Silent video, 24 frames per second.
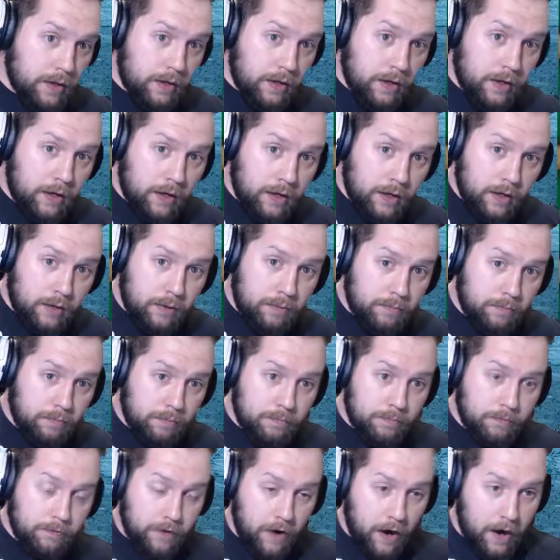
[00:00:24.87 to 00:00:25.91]

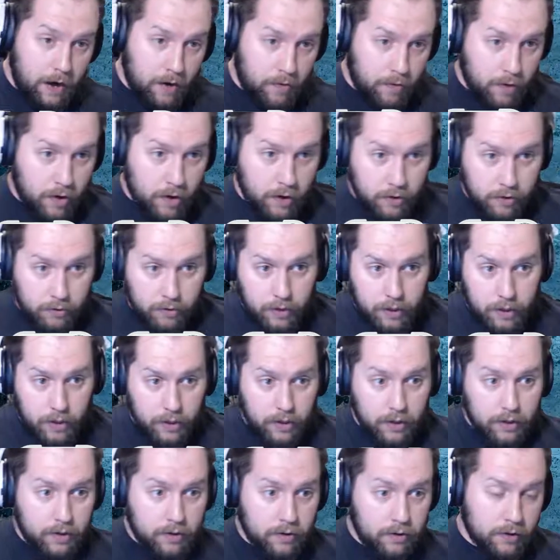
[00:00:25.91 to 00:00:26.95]
Fire rod you
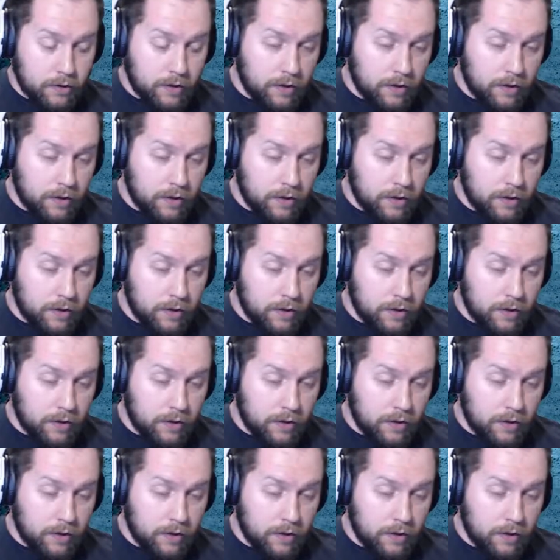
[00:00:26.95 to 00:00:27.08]
need.